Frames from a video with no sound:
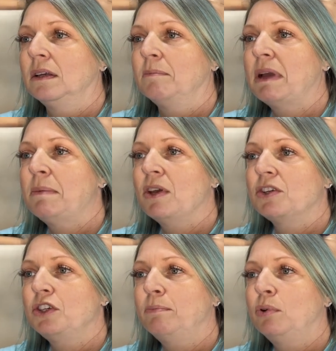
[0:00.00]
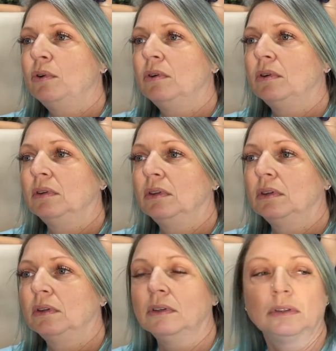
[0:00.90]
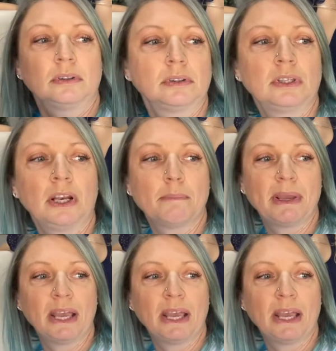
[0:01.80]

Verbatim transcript: Maybe I should put oh, no, the The,